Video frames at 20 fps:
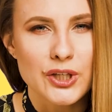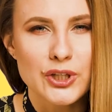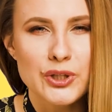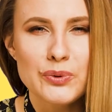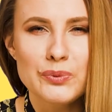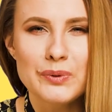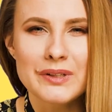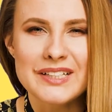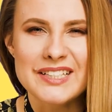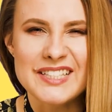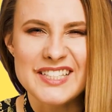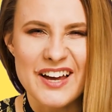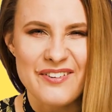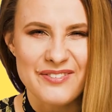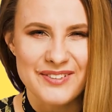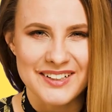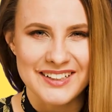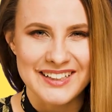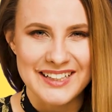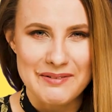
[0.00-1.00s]
you will
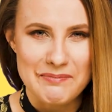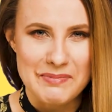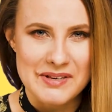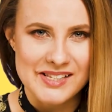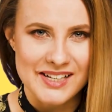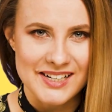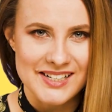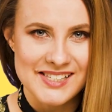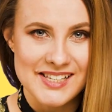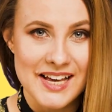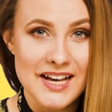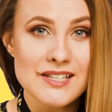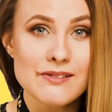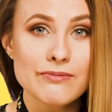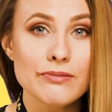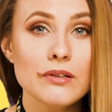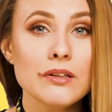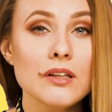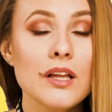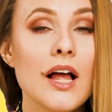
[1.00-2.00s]
definitely be
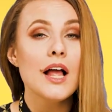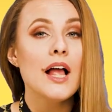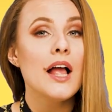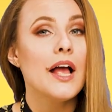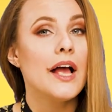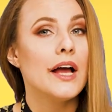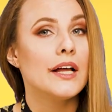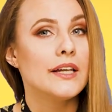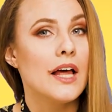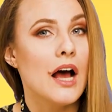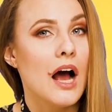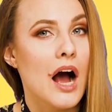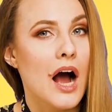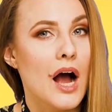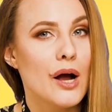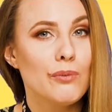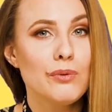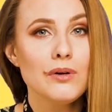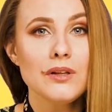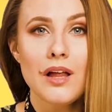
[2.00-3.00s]
successful and
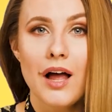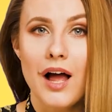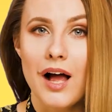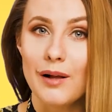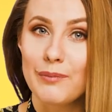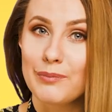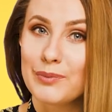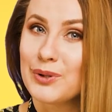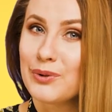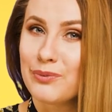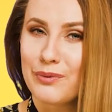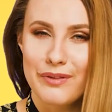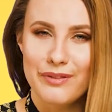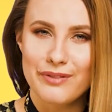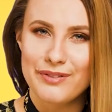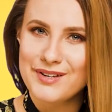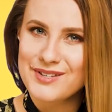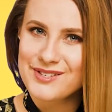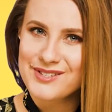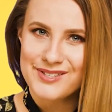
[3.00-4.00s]
I will help you
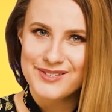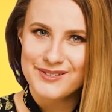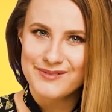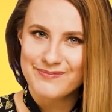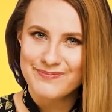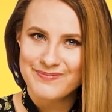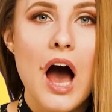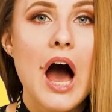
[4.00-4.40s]
with this.